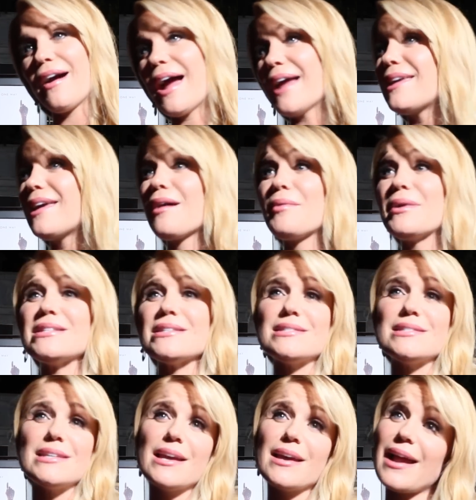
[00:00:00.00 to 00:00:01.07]
I can't wait to
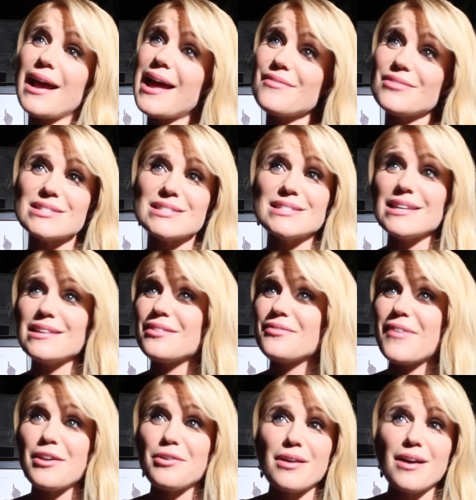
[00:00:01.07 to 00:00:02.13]
see it. I haven't seen the
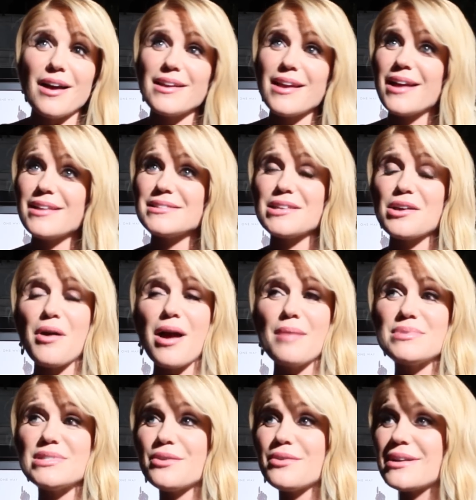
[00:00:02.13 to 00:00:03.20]
final cut yet, so I'm
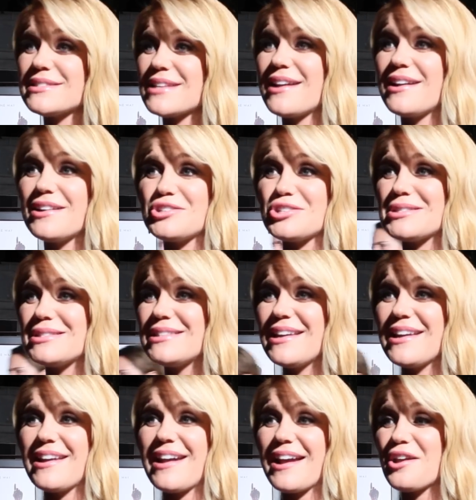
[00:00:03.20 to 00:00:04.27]
so excited to just see
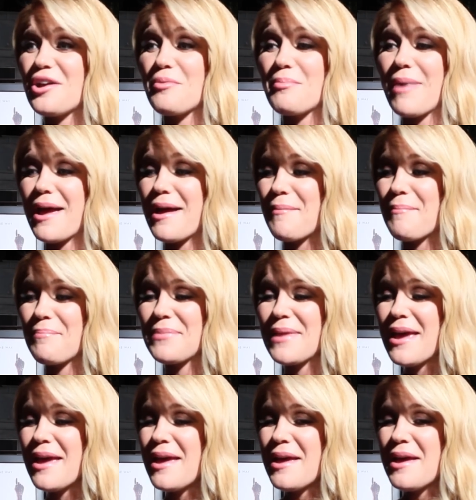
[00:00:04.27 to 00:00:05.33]
it. I know my
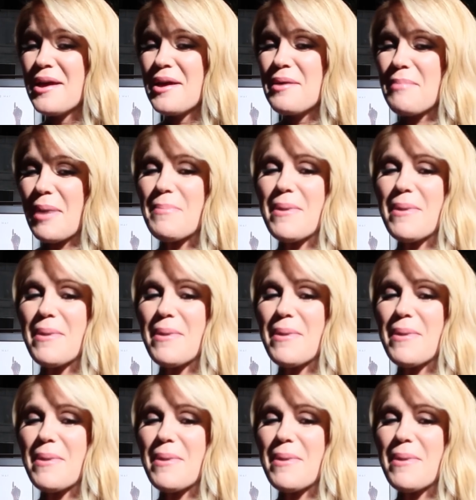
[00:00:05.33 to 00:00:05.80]
my